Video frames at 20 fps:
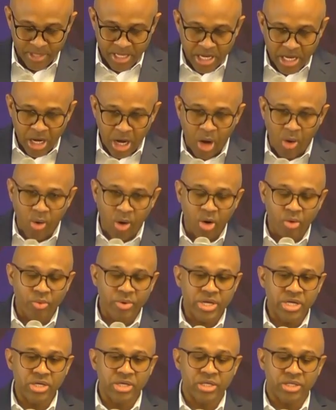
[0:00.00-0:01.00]
How are
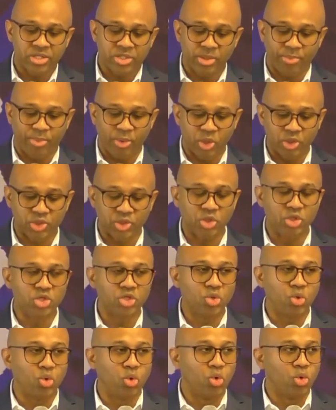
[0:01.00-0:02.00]
we supposed to
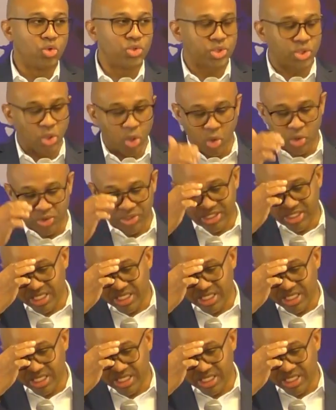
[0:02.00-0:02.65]
use those